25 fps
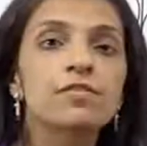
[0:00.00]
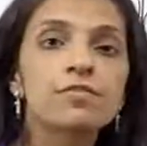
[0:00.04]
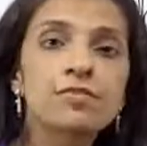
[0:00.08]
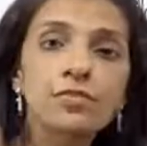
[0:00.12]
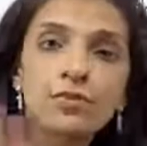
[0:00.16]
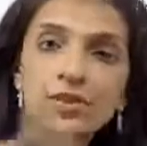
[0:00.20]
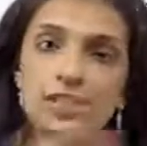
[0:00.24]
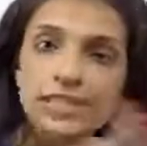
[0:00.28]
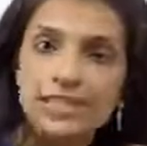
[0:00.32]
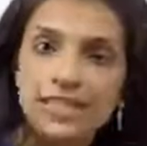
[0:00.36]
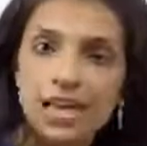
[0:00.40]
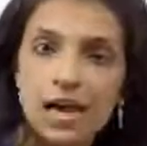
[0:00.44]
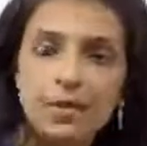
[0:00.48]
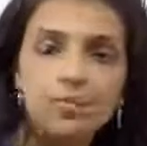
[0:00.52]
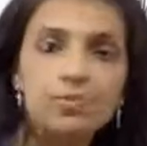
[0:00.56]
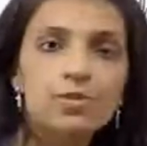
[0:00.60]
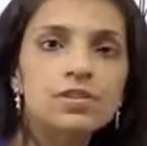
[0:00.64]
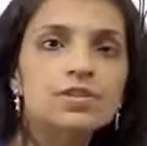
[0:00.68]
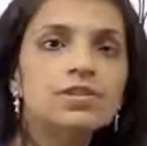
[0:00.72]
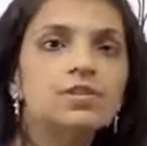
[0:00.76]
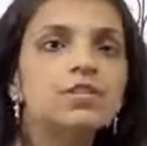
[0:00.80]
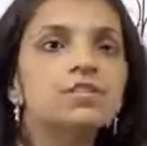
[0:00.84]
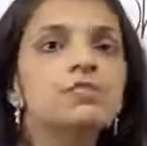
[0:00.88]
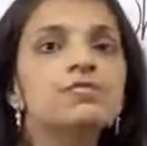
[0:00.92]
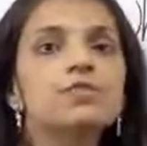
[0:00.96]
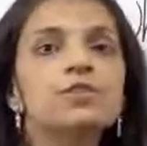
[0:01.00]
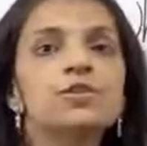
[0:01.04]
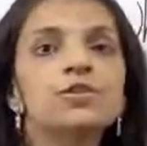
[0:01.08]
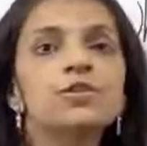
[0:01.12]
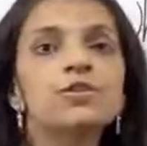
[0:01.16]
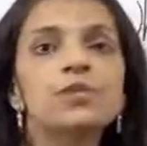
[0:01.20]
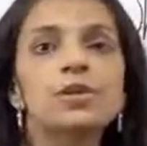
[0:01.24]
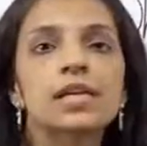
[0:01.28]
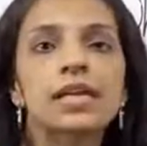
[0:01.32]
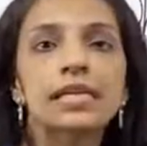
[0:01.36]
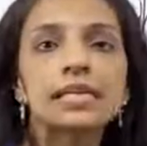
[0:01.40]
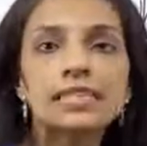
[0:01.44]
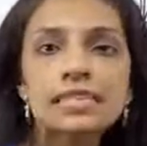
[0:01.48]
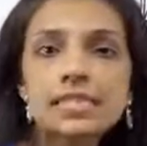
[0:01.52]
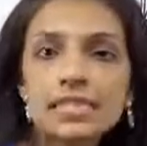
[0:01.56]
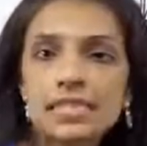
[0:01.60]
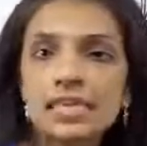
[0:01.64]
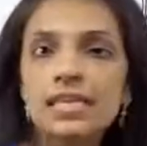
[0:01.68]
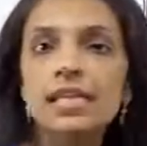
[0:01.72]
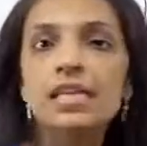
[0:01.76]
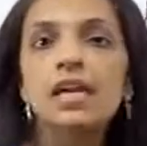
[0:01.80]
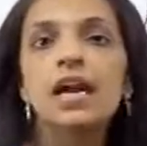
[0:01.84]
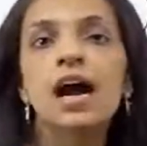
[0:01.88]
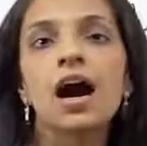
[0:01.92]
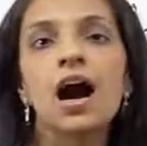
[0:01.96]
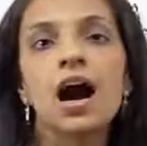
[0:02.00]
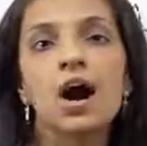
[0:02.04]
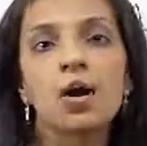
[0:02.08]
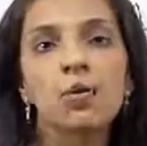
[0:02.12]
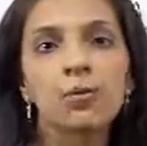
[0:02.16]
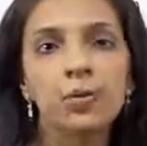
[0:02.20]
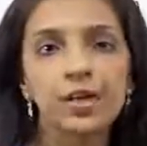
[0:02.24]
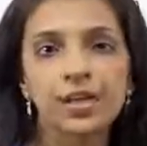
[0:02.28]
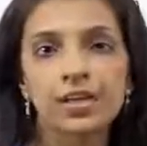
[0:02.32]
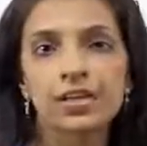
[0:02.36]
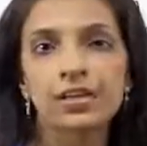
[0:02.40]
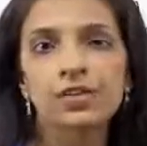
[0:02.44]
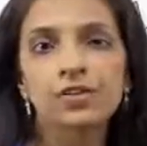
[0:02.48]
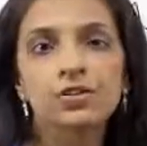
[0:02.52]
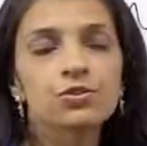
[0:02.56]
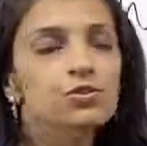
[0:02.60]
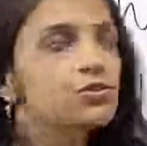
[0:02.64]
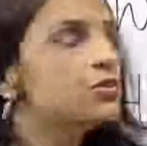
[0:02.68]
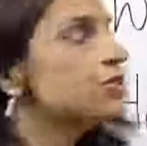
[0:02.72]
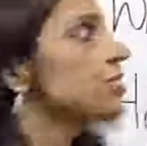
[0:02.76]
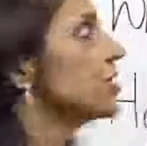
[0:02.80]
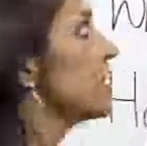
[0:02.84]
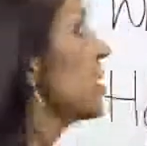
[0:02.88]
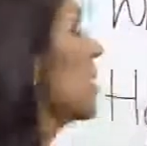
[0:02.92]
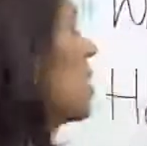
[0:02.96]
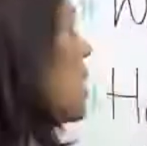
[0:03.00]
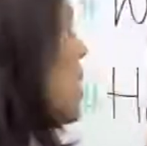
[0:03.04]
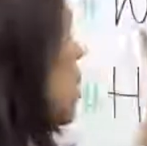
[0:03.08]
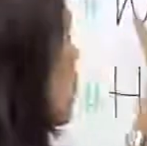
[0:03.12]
have a few examples here for you. Let's see how we can use